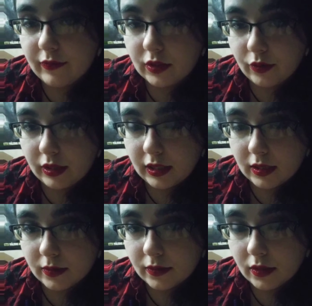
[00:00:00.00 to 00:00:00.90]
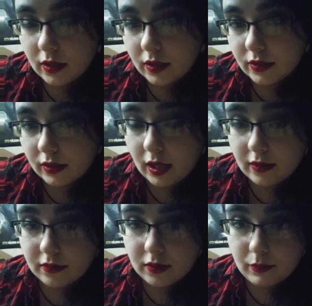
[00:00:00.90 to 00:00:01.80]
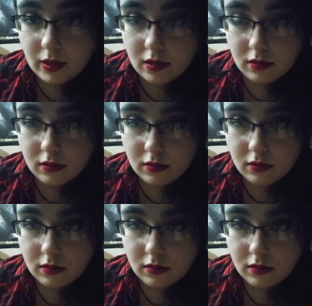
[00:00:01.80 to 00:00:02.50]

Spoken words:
ingredients to cast a spell.